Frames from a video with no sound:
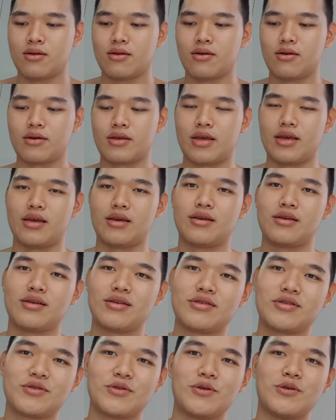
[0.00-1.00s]
Okay,
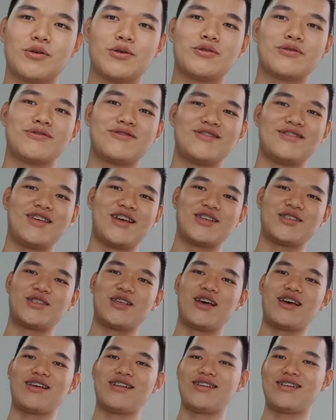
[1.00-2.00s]
so that's
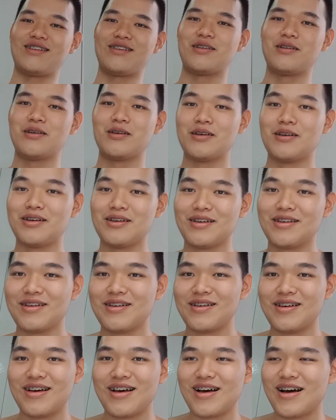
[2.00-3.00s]
that.
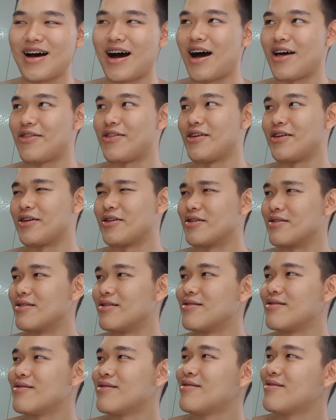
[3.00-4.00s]
I think
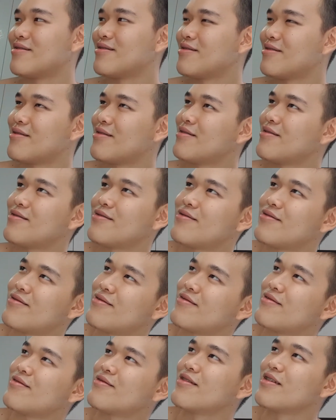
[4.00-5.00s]

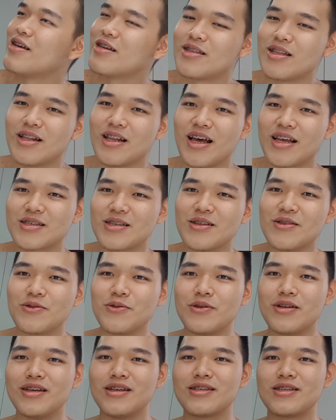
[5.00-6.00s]
the lesson
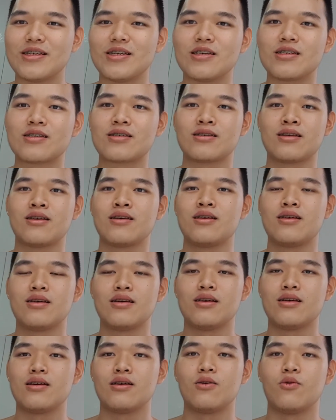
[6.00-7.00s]
to this is
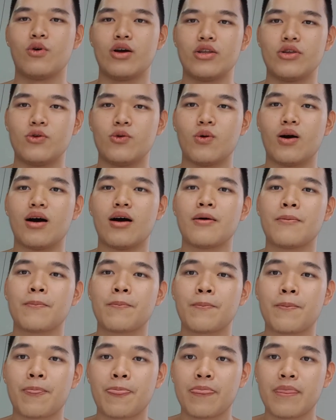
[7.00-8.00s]
when you are
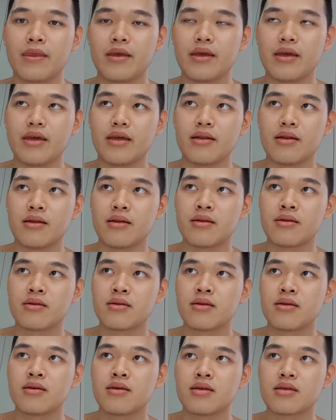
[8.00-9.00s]
in
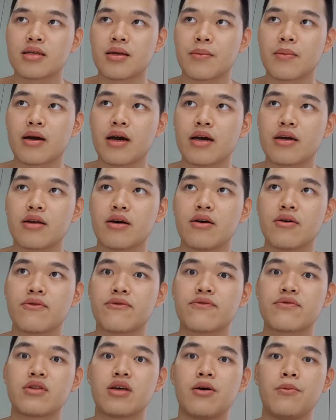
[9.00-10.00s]
some kind of
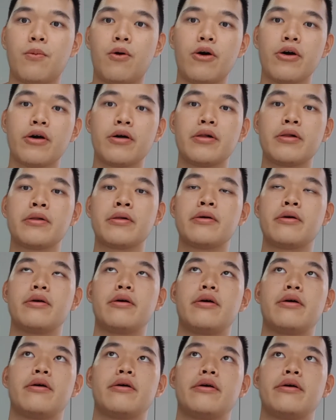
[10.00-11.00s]
turmoil
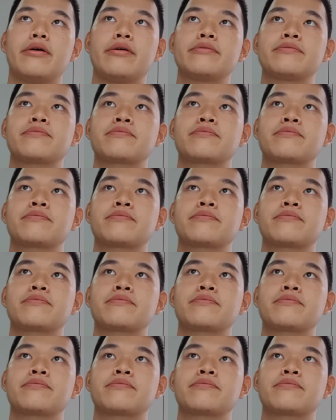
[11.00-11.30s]
or